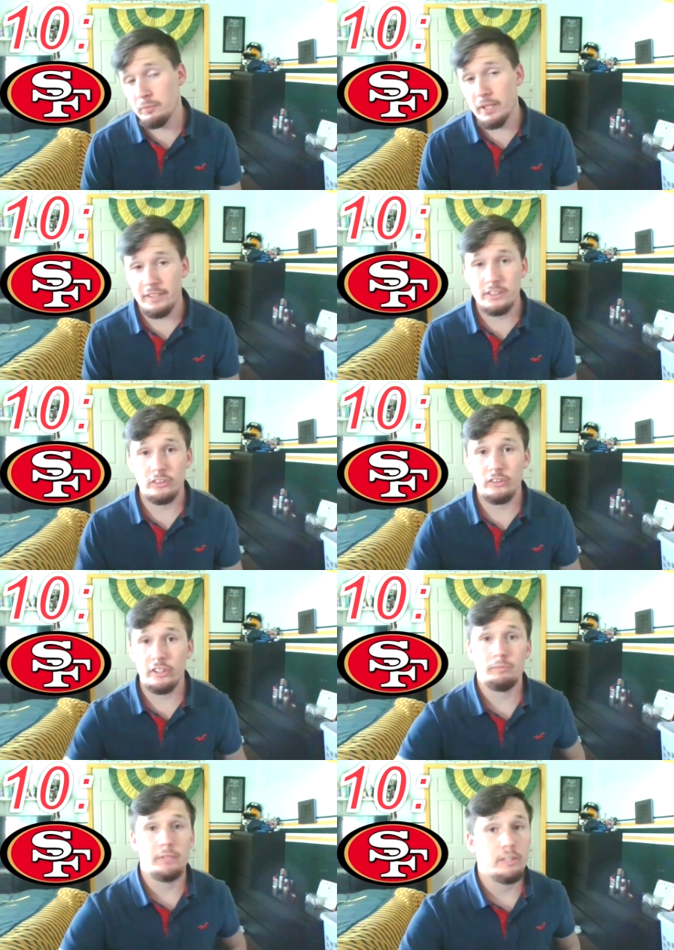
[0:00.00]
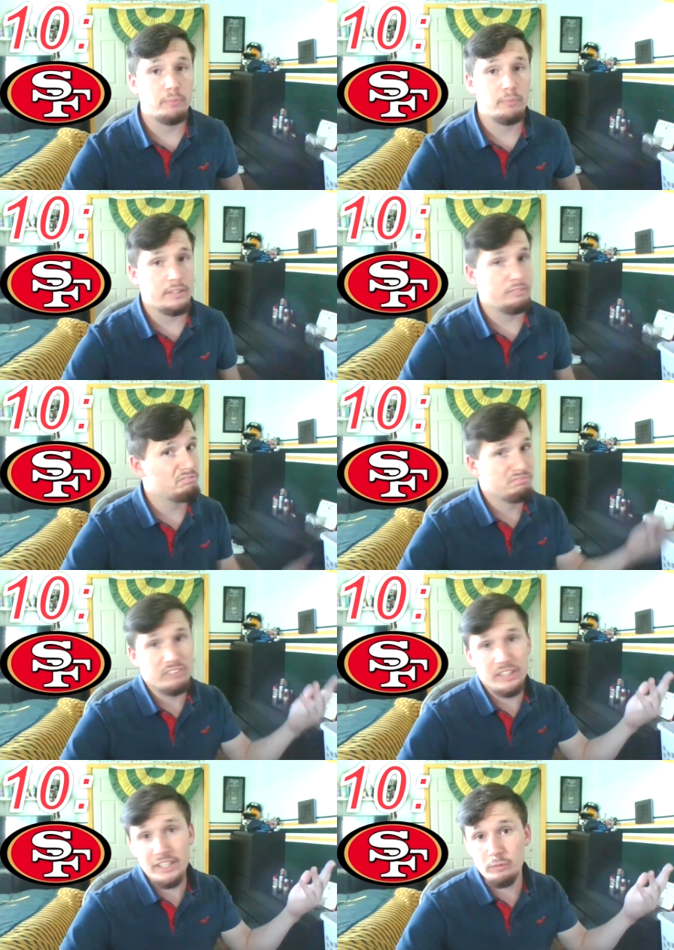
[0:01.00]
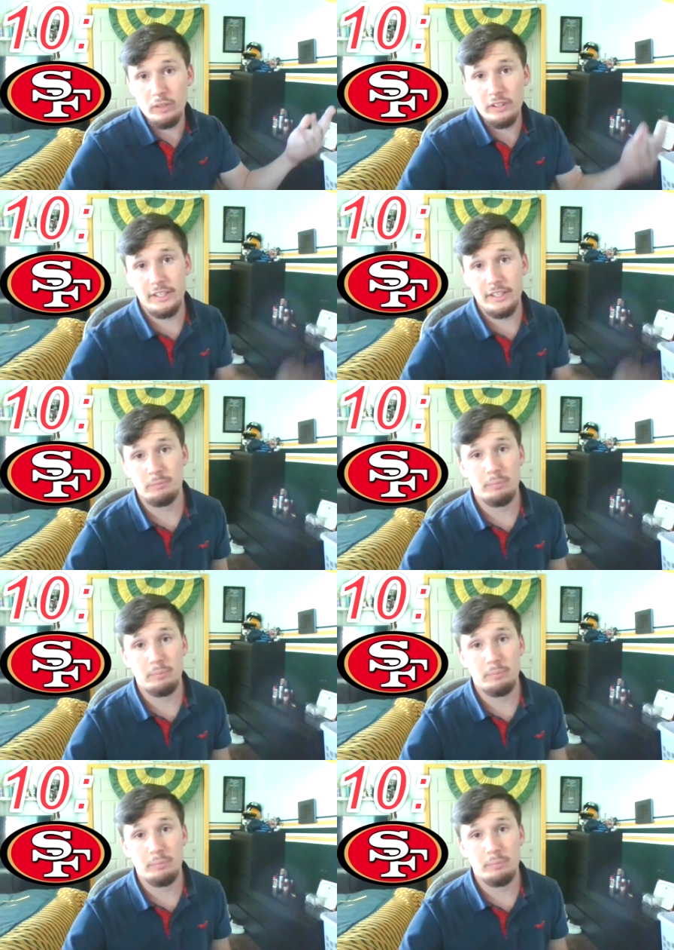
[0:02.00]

might disagree with me, but it is what it is.